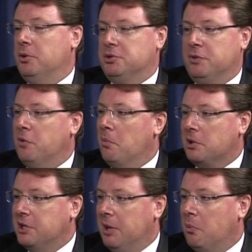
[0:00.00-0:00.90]
uses the phone
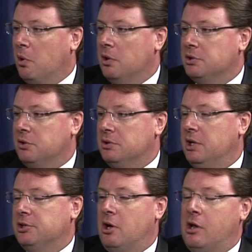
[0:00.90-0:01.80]
books anymore, right? So
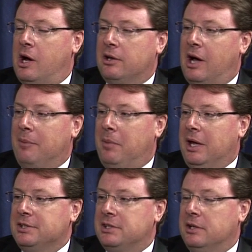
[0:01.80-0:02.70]
it's all online
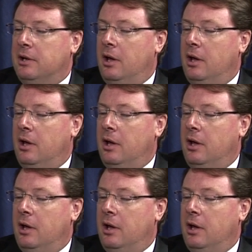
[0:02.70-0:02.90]
based, and